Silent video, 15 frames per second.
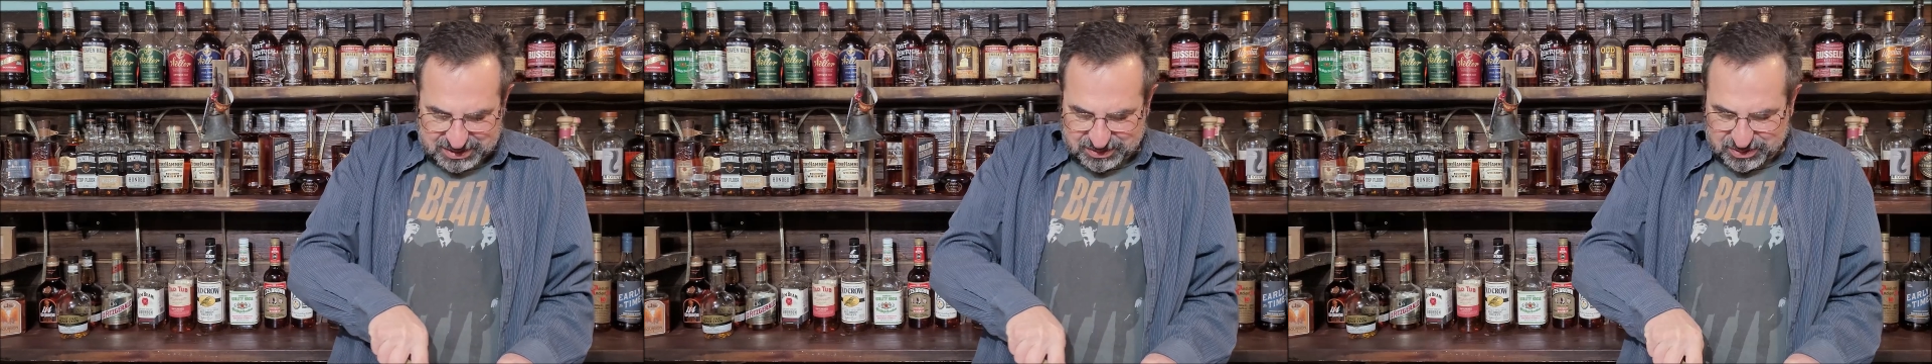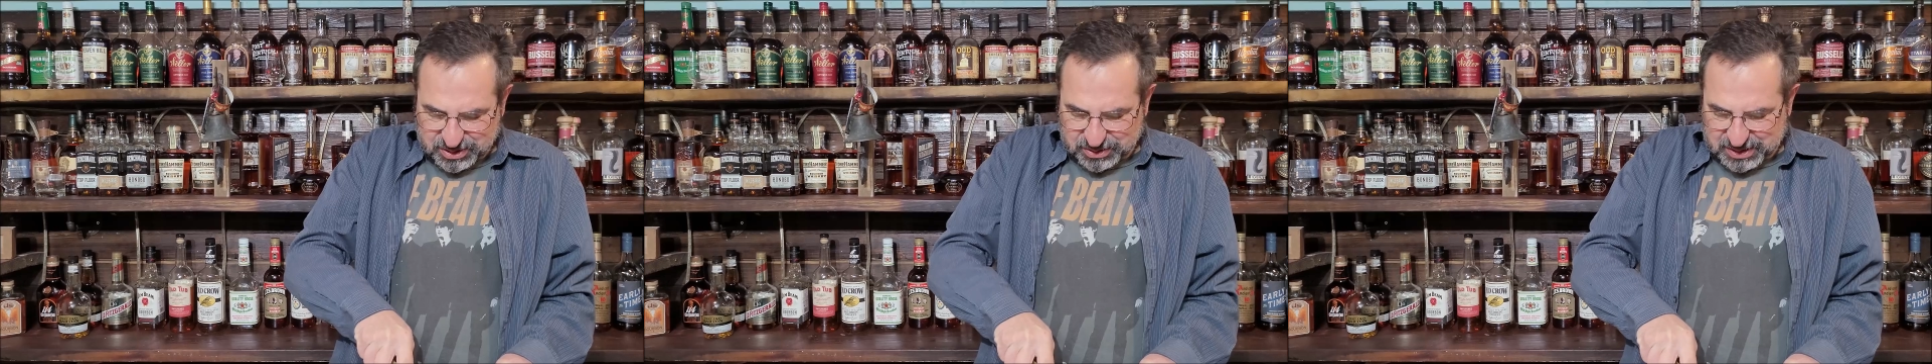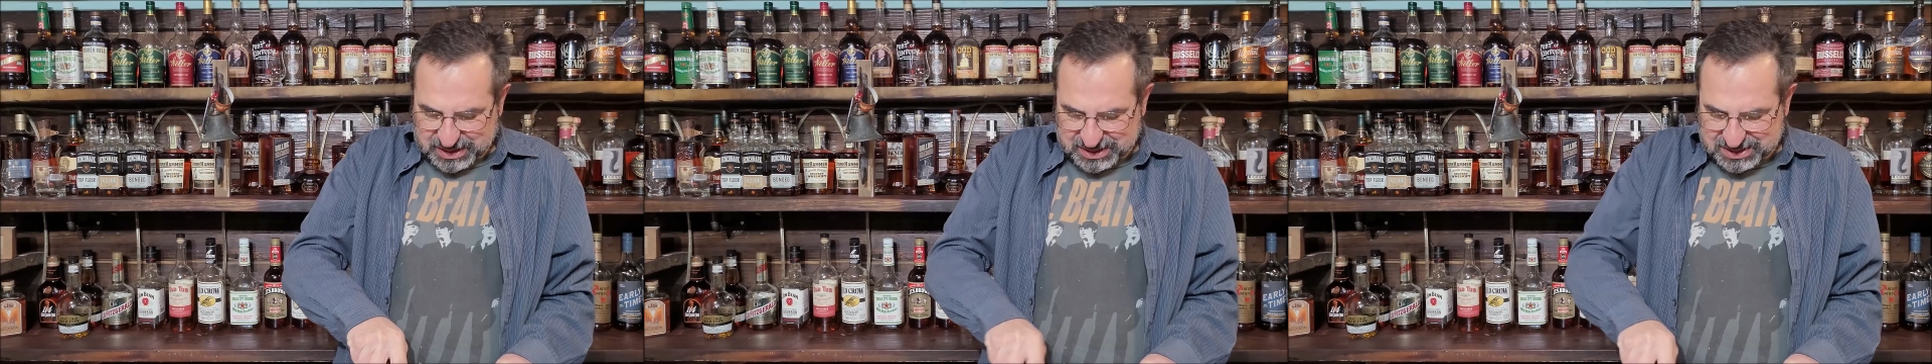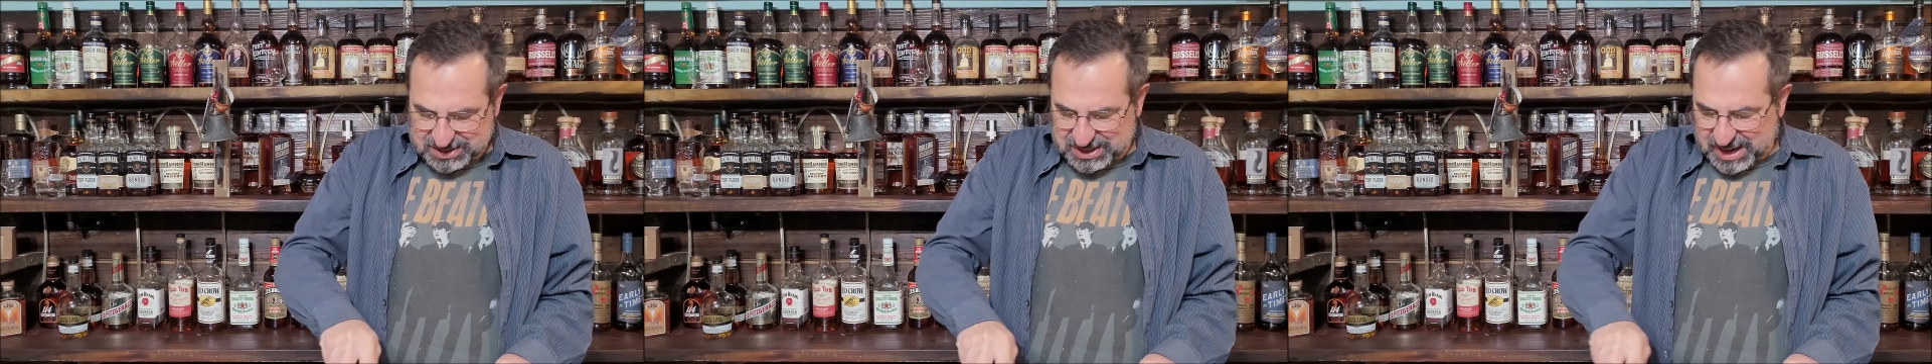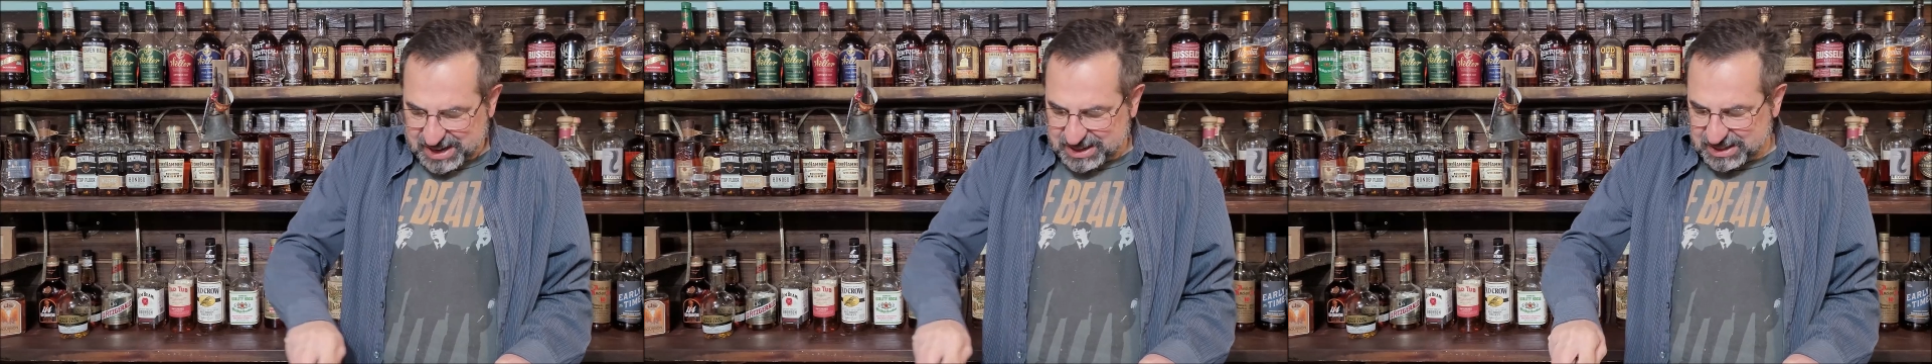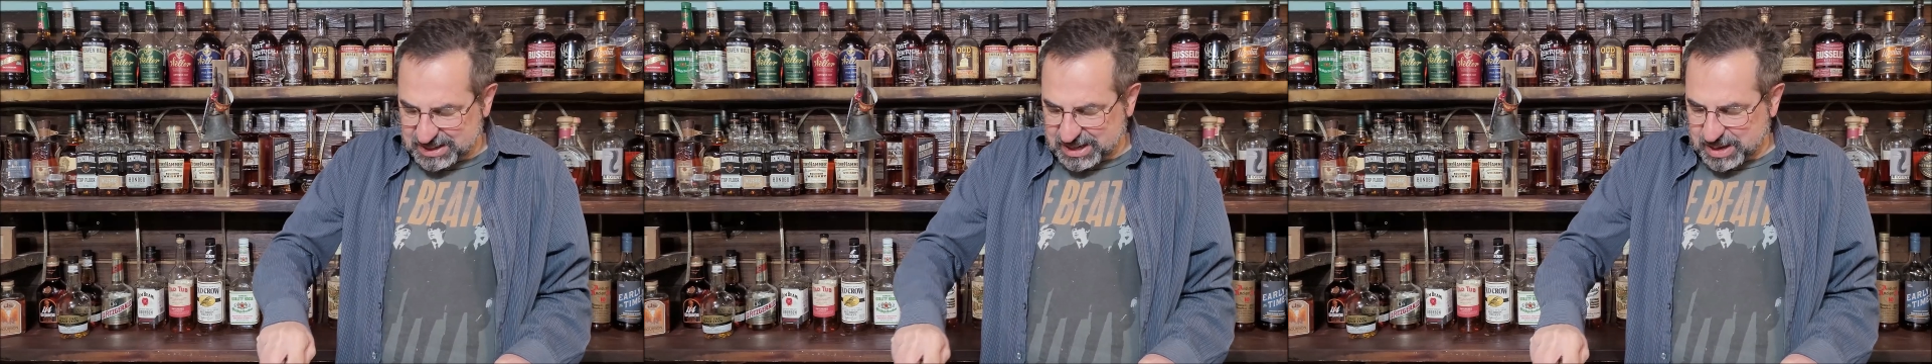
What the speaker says: were excited